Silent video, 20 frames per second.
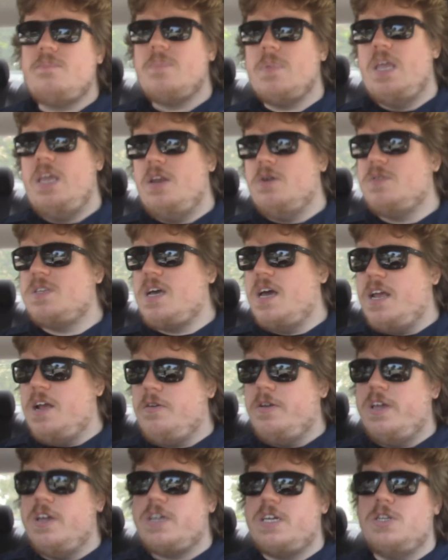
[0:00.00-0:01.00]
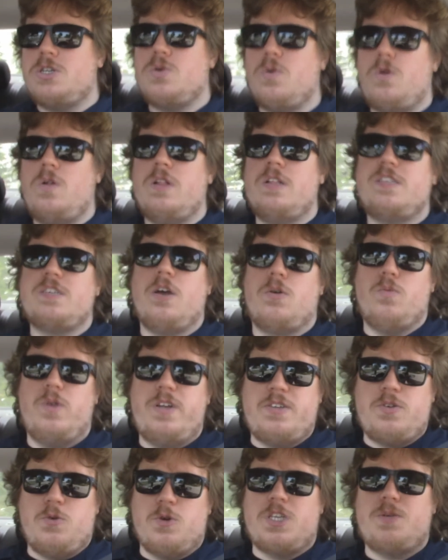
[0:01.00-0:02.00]
It's got area control, it's got
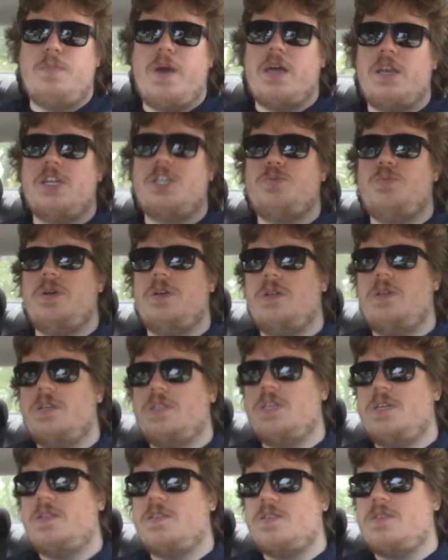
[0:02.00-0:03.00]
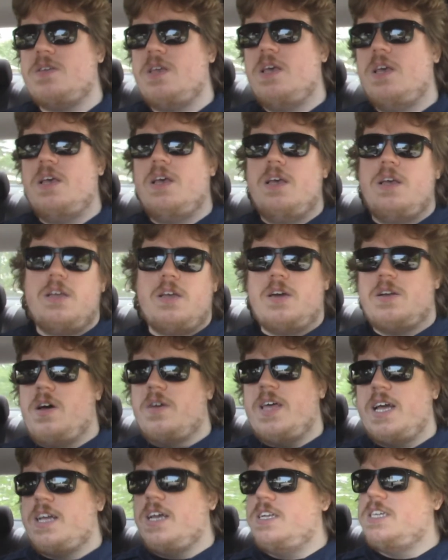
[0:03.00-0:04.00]
resource management, it's got
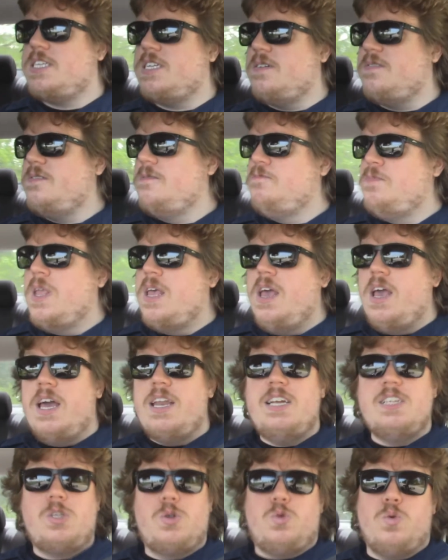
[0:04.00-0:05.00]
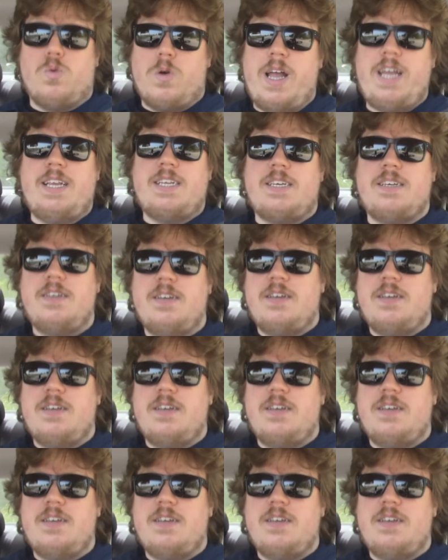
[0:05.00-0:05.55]
all that kind of stuff, and it's great.